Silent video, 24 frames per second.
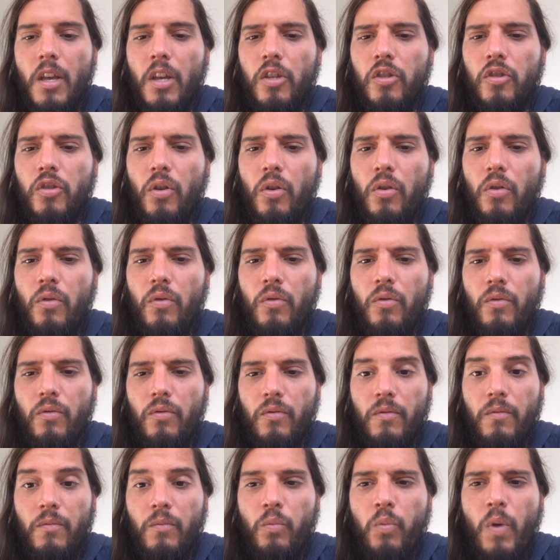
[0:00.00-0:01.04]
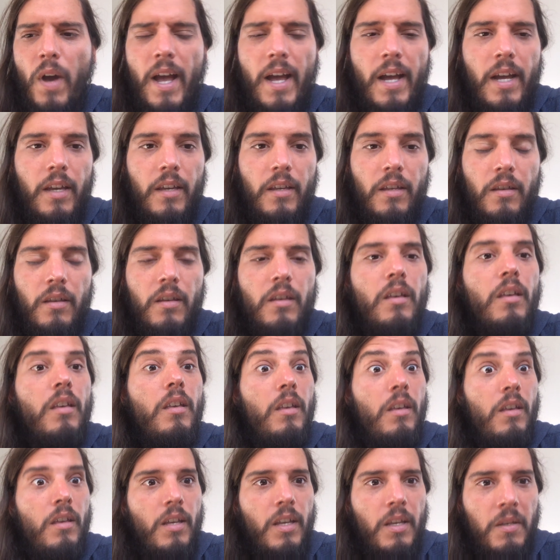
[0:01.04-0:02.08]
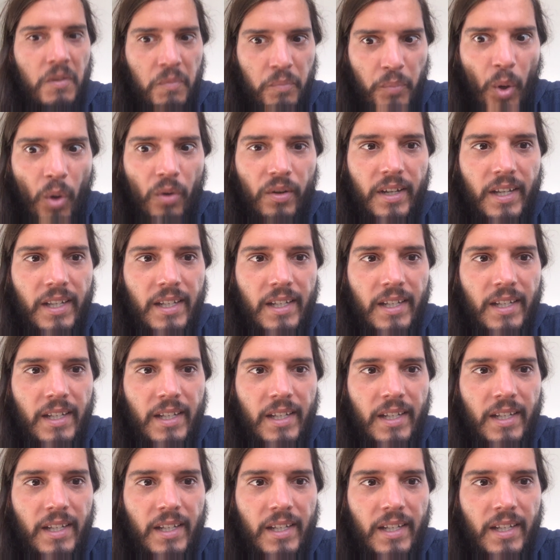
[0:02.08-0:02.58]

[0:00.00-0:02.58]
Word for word: So why? spoke